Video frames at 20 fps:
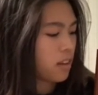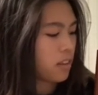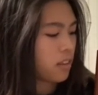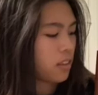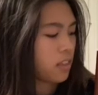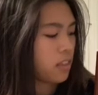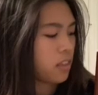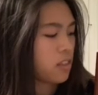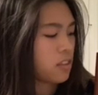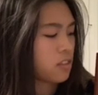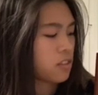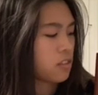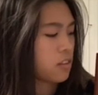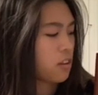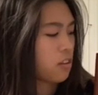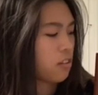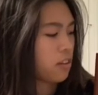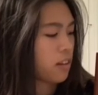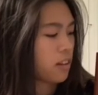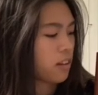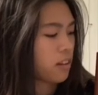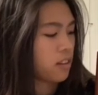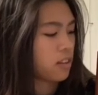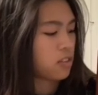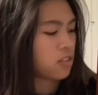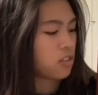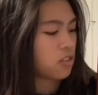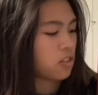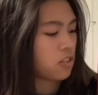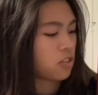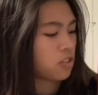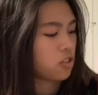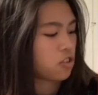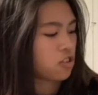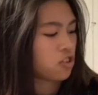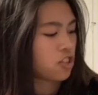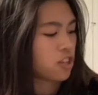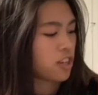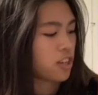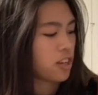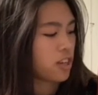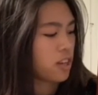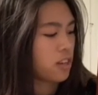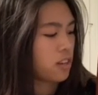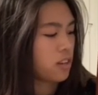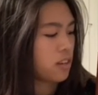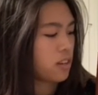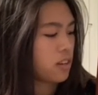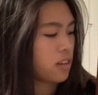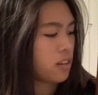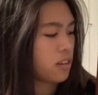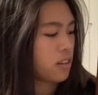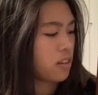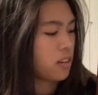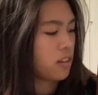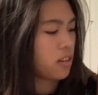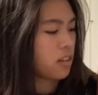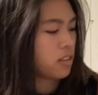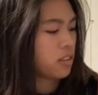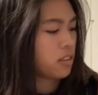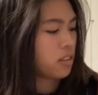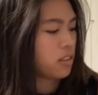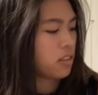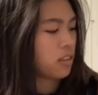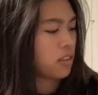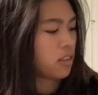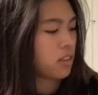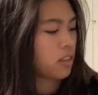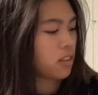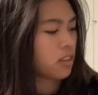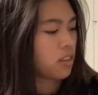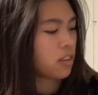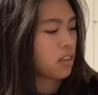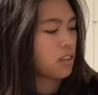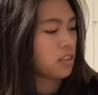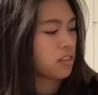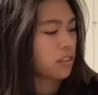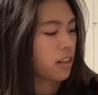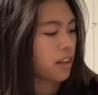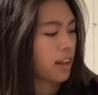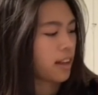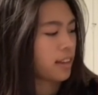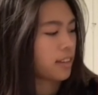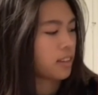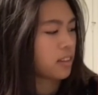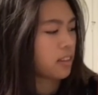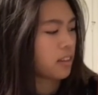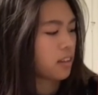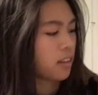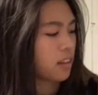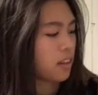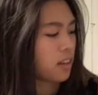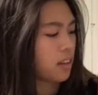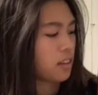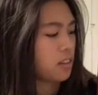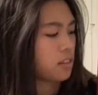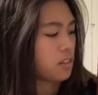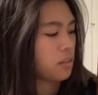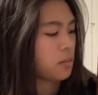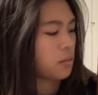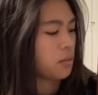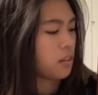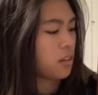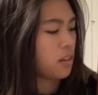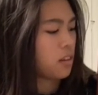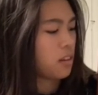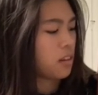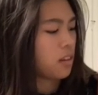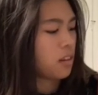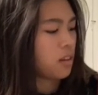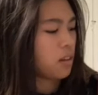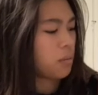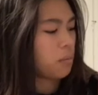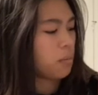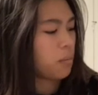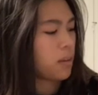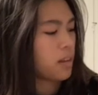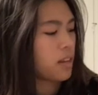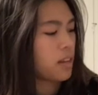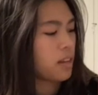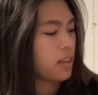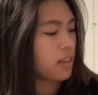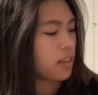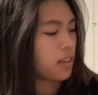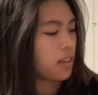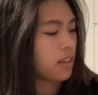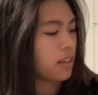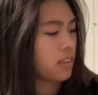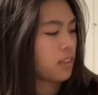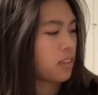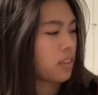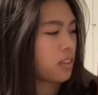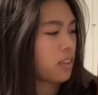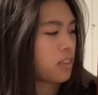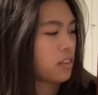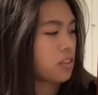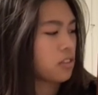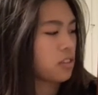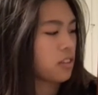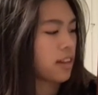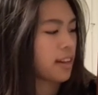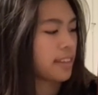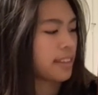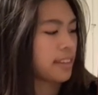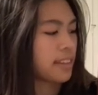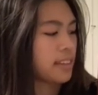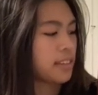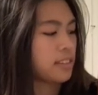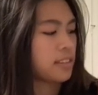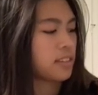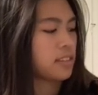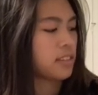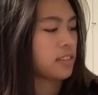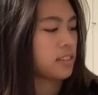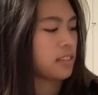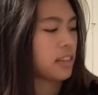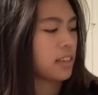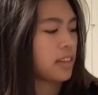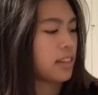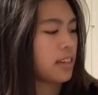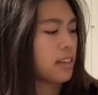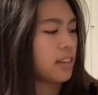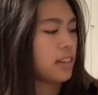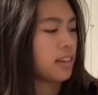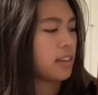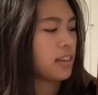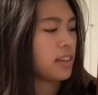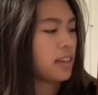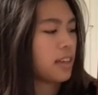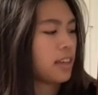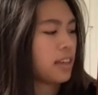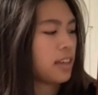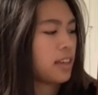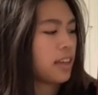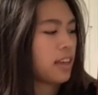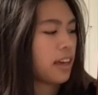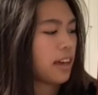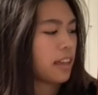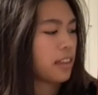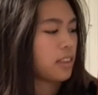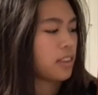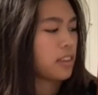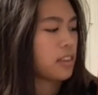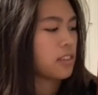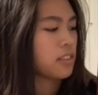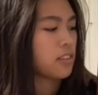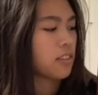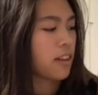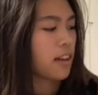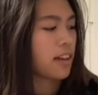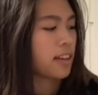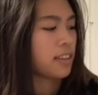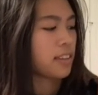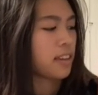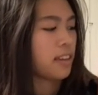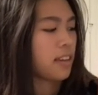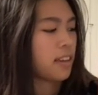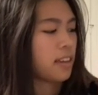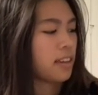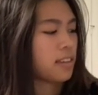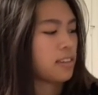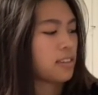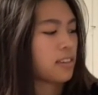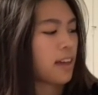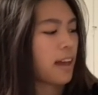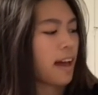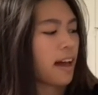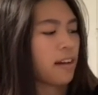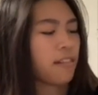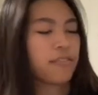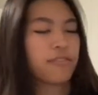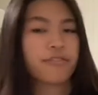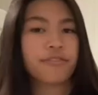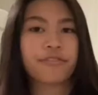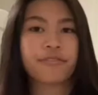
This note is G. This line is B. This line is D. And this line is F.